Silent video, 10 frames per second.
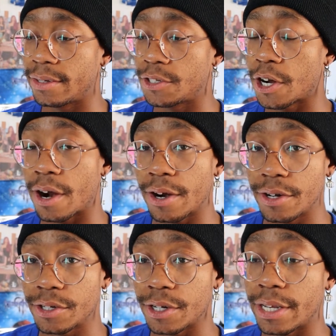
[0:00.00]

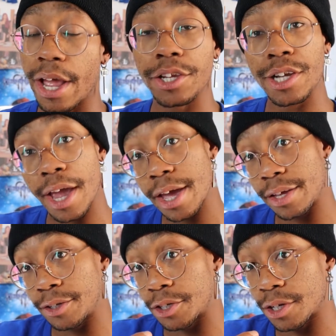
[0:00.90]
charge and that
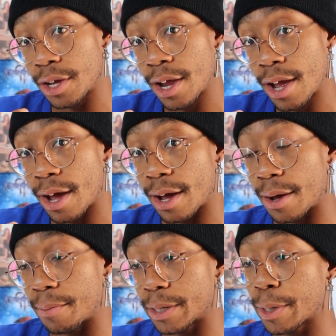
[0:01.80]
change
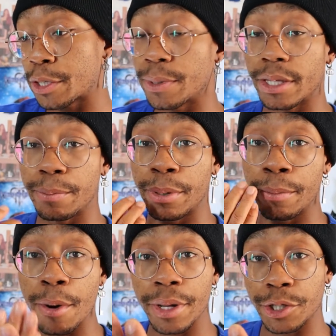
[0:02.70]
um, especially with the
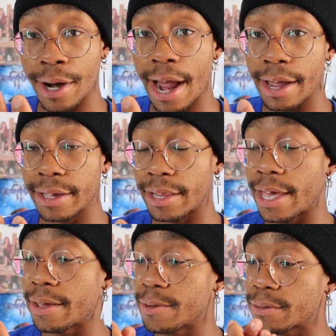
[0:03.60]
promoted track.
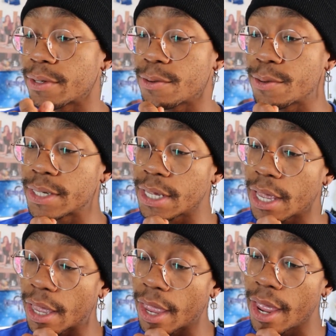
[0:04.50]
Like it was really cool to
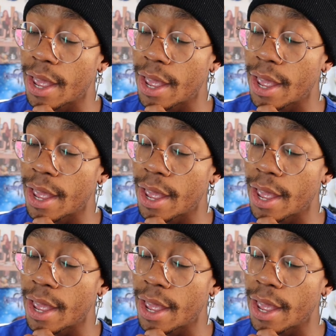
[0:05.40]
see.